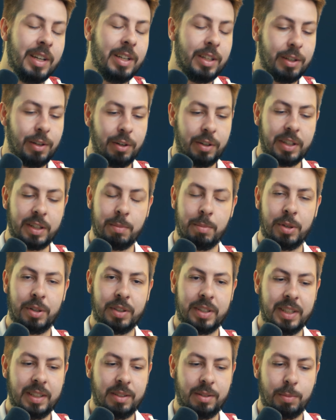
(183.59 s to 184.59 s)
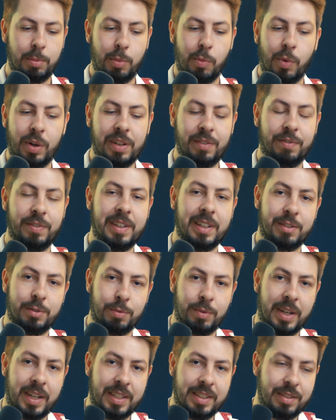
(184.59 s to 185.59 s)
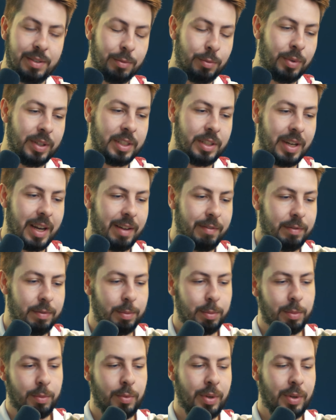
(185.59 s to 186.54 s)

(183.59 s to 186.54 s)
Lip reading: You look at the market when it feels right, when you have,